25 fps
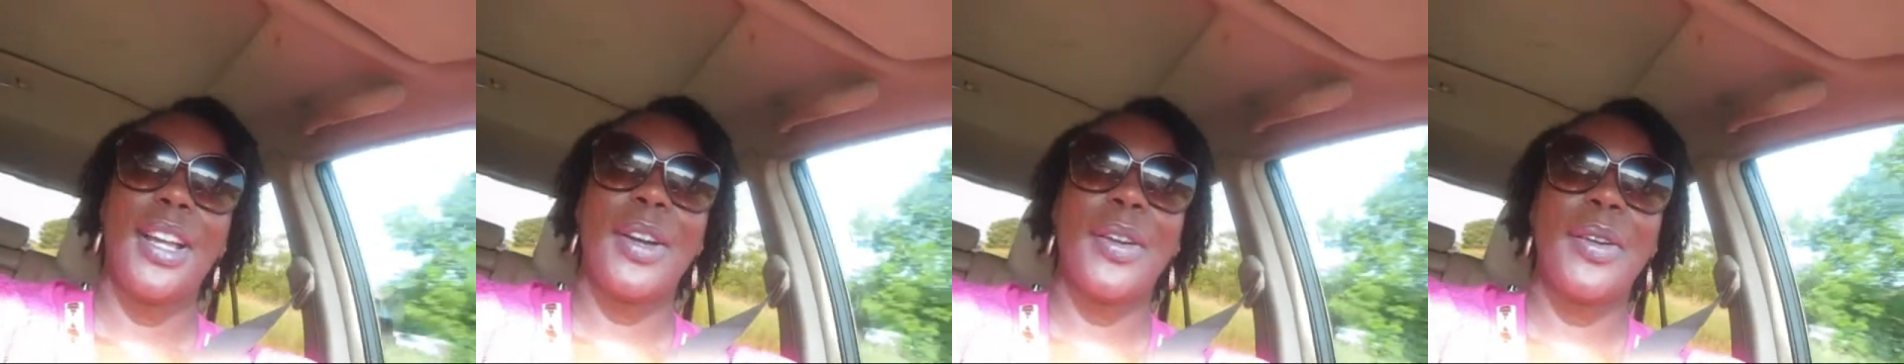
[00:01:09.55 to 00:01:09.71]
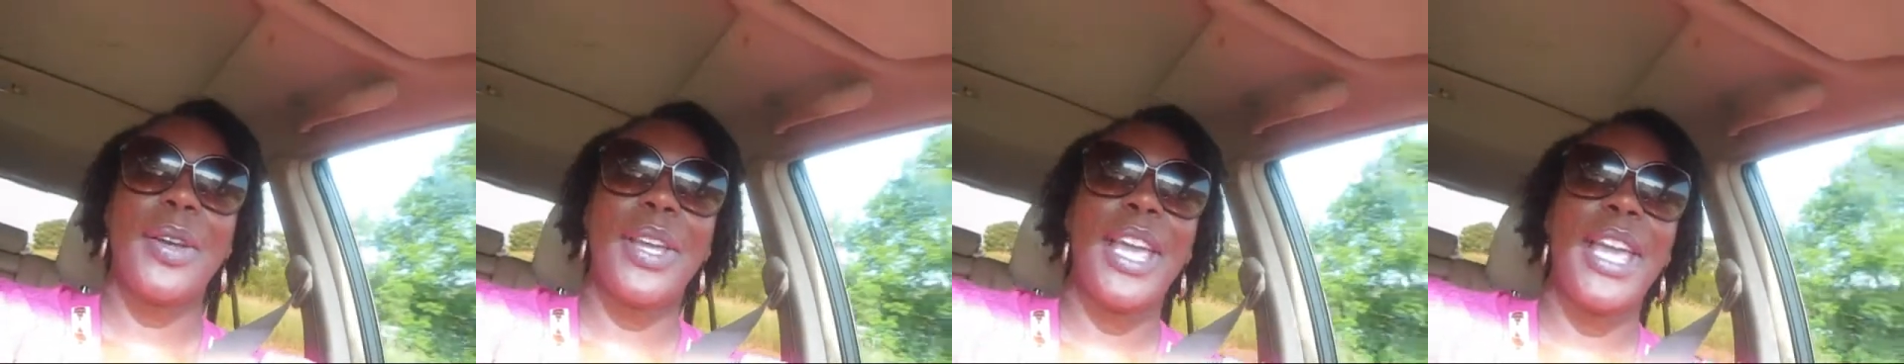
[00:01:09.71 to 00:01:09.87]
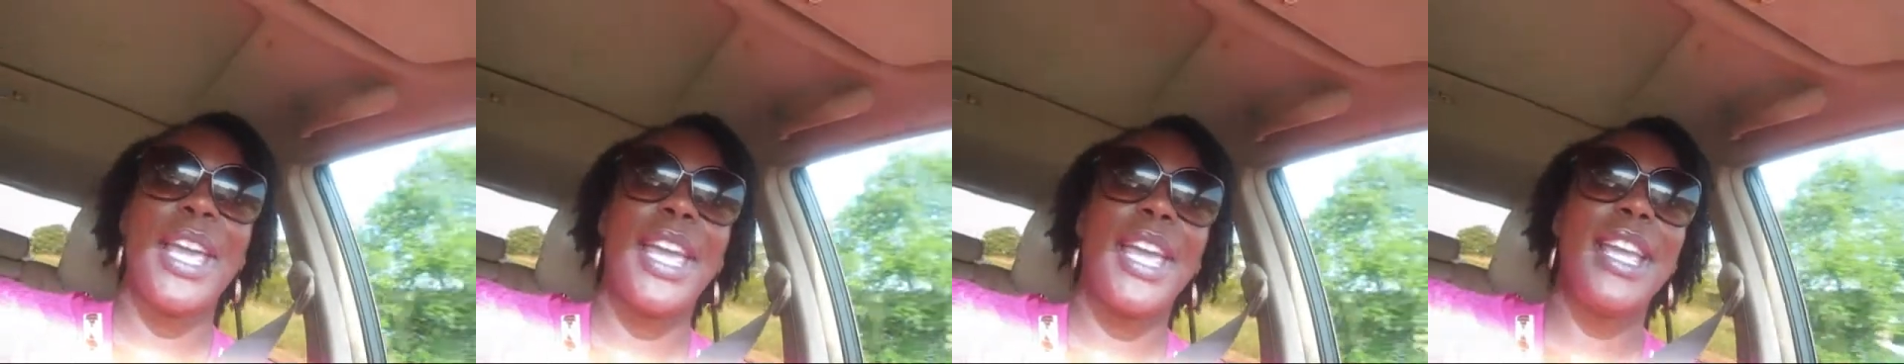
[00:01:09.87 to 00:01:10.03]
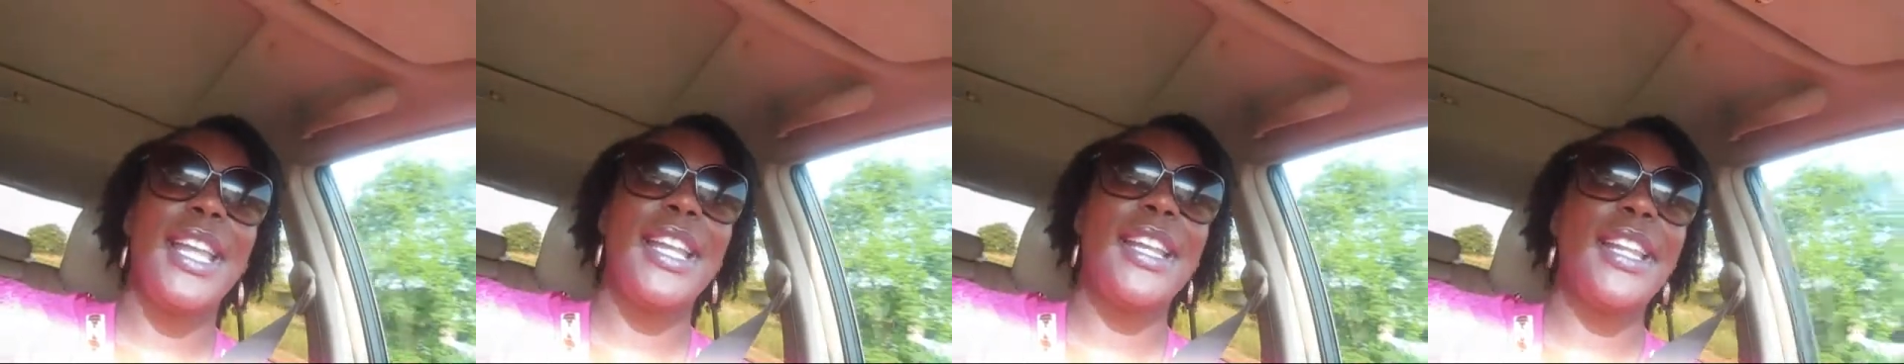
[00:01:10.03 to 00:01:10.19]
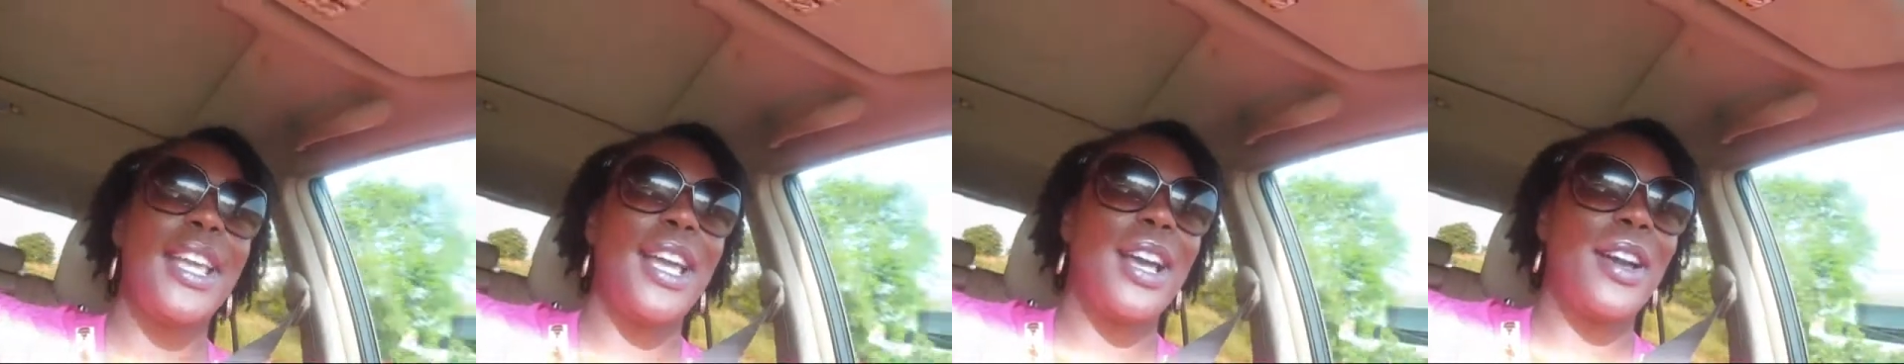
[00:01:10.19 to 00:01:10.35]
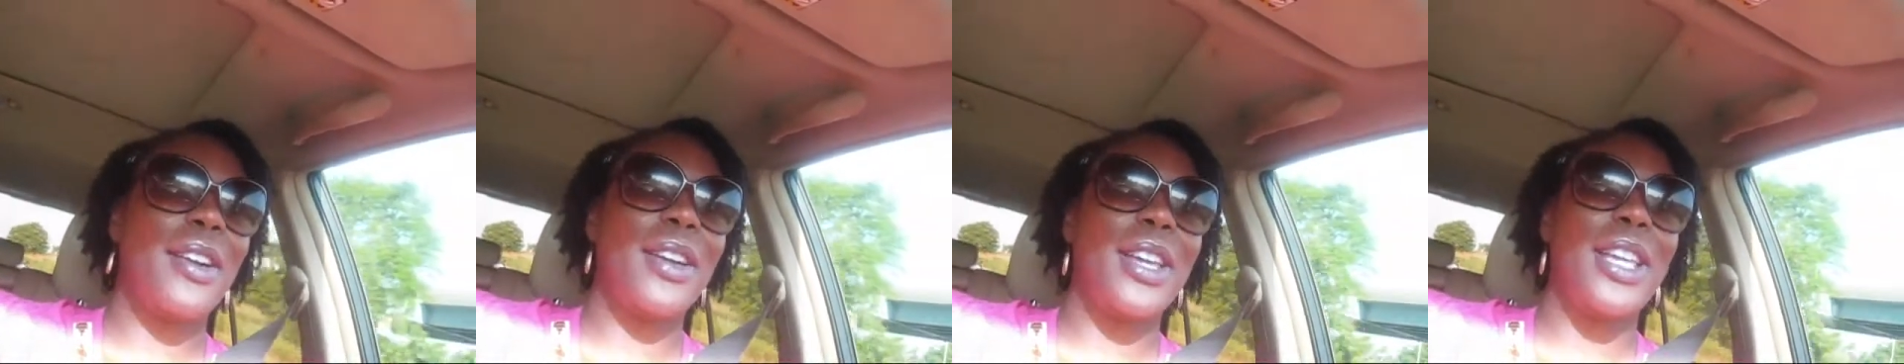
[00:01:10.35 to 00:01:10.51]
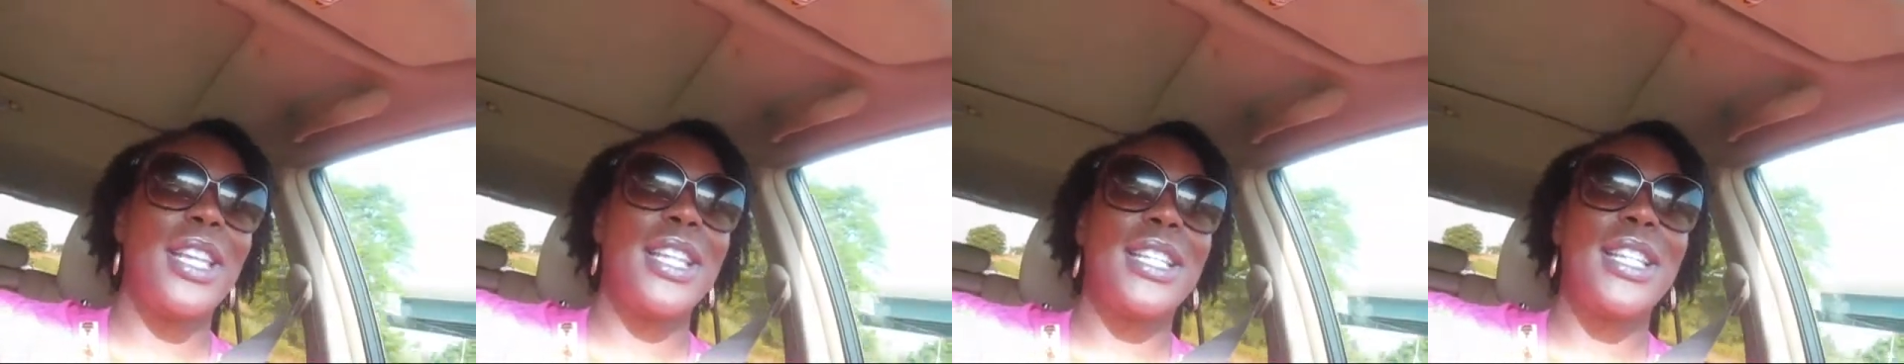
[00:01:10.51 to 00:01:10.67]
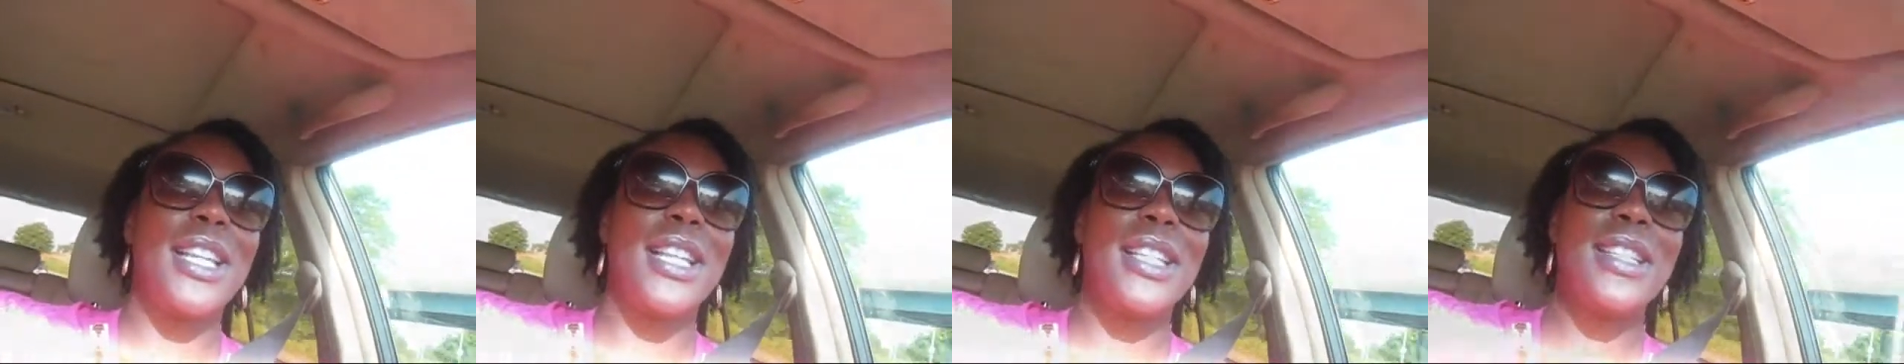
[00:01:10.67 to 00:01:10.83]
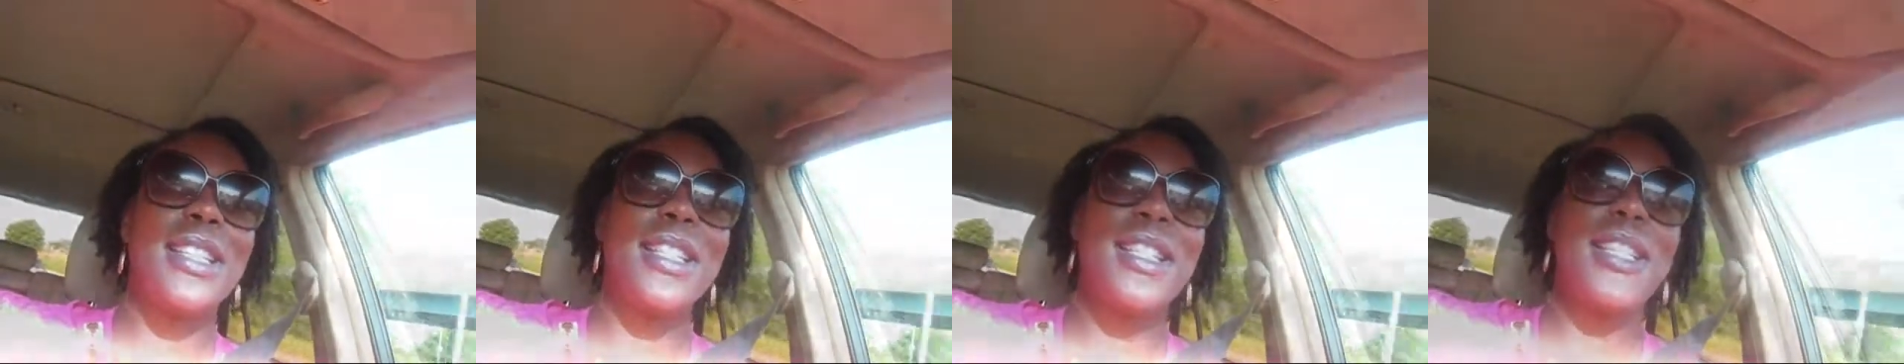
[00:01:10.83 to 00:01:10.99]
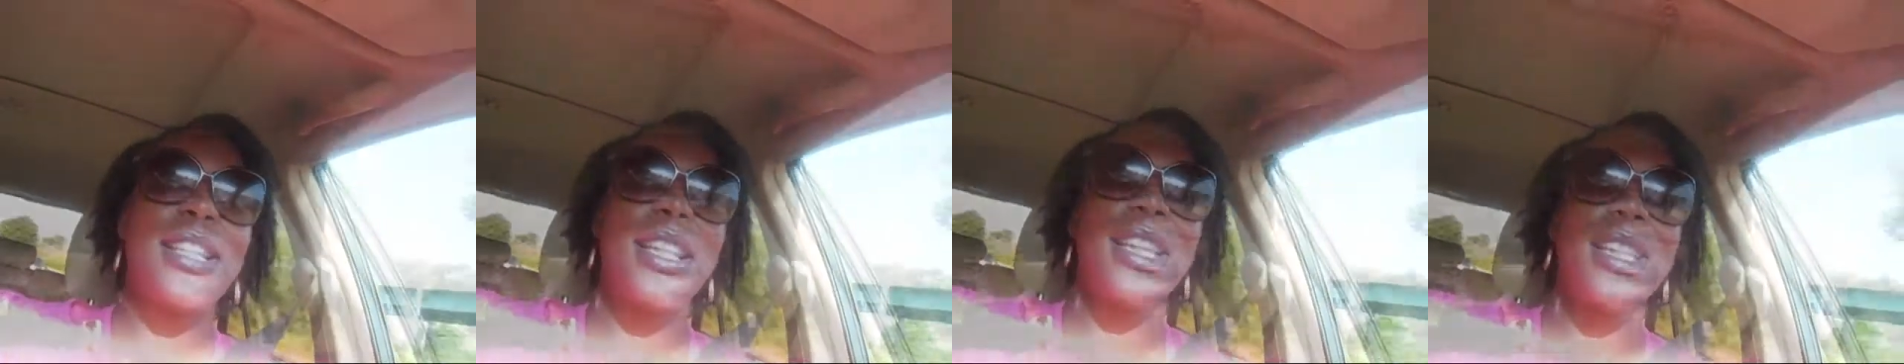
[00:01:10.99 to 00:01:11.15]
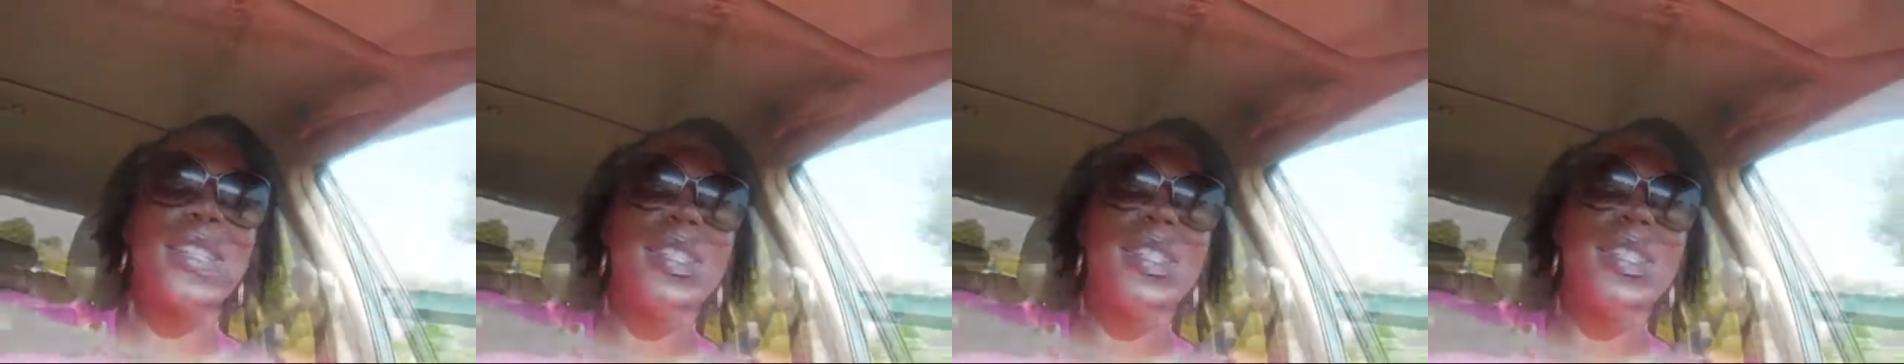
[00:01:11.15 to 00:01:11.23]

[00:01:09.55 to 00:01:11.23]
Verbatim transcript: Okay, now it doesn't